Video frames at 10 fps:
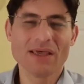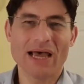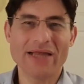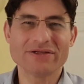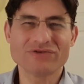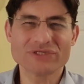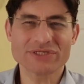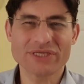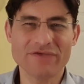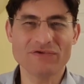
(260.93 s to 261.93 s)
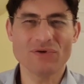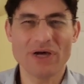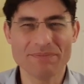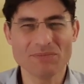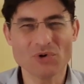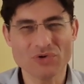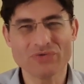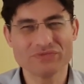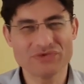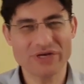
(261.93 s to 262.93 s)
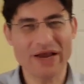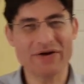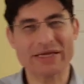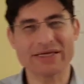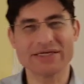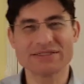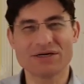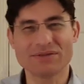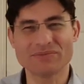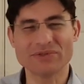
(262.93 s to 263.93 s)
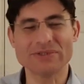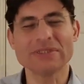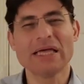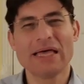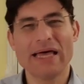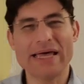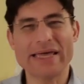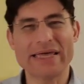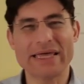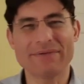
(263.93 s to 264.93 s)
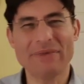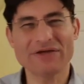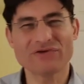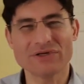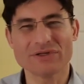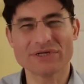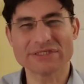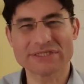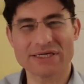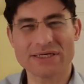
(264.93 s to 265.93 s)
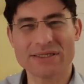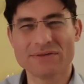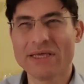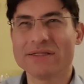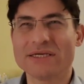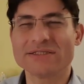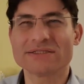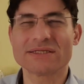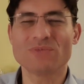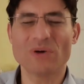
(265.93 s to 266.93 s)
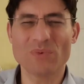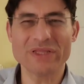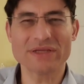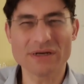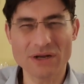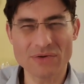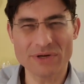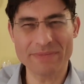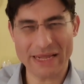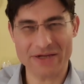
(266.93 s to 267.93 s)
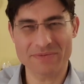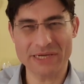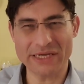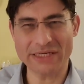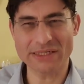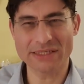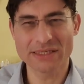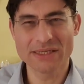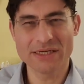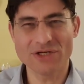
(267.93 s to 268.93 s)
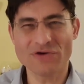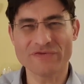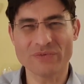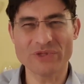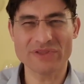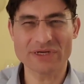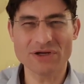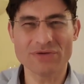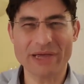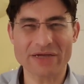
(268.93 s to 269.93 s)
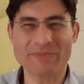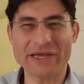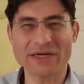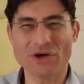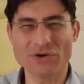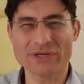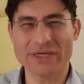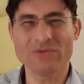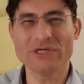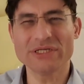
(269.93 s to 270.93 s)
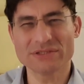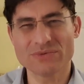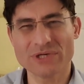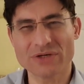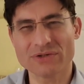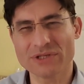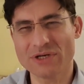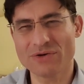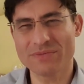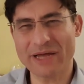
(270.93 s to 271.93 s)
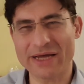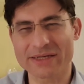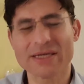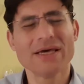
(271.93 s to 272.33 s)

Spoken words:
And just to give you a more generic example, imagine that there's someone with lower back pain. And often we think lower back pain, okay, we need to work on the lower back,